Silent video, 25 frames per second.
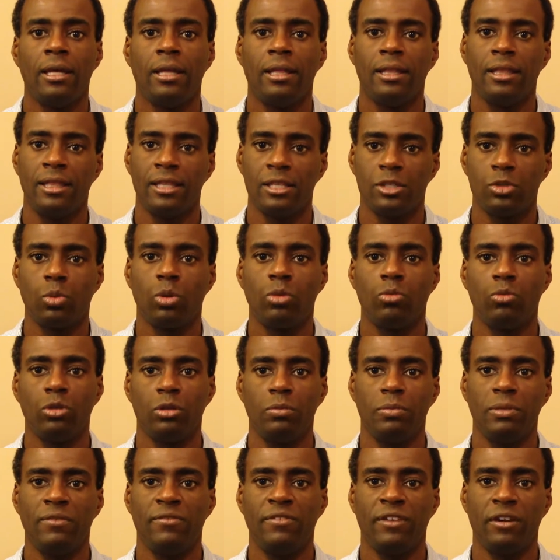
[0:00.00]
This one
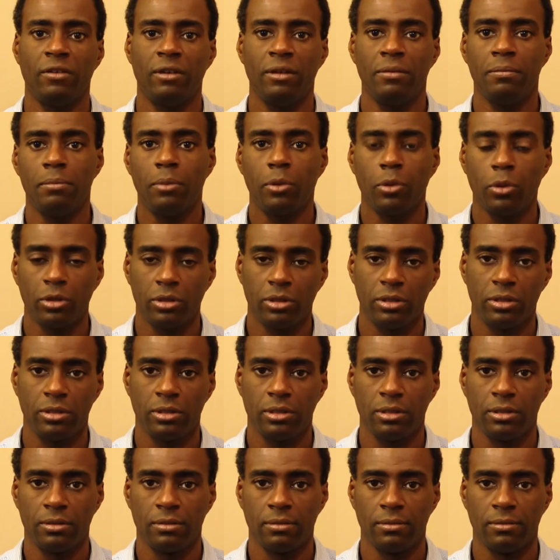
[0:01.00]
will be very
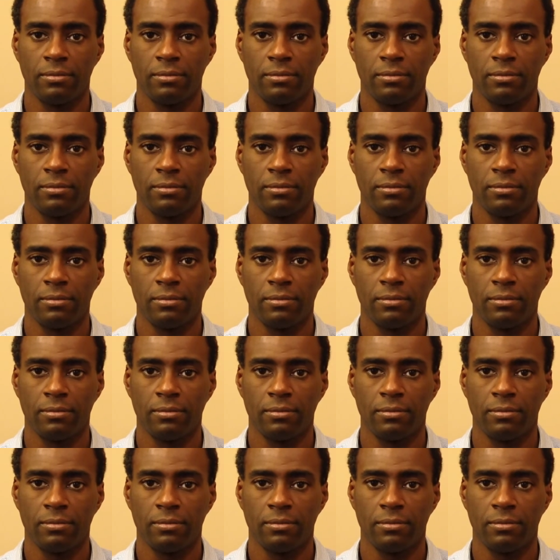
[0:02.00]
important.